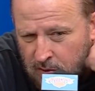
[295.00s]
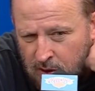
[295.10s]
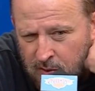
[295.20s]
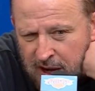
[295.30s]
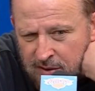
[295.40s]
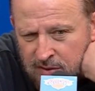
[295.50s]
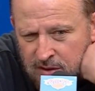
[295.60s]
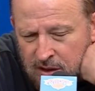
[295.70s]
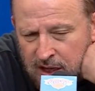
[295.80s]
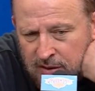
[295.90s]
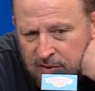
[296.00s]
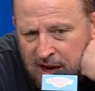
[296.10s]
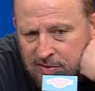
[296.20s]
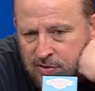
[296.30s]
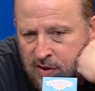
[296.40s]
Well, we
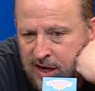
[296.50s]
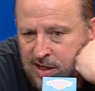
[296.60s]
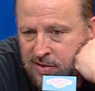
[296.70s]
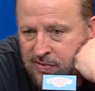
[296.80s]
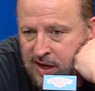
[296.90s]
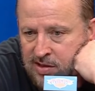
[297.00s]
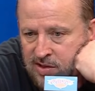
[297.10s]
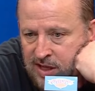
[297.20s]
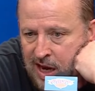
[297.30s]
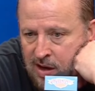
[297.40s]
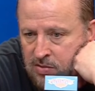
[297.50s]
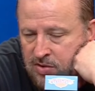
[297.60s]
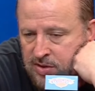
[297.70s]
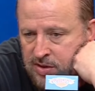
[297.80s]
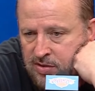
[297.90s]
have great advanced
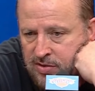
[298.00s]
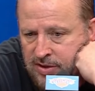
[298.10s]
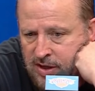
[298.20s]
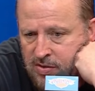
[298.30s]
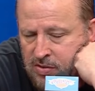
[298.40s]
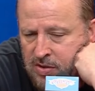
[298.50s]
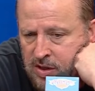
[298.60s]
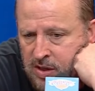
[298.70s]
scouts, and so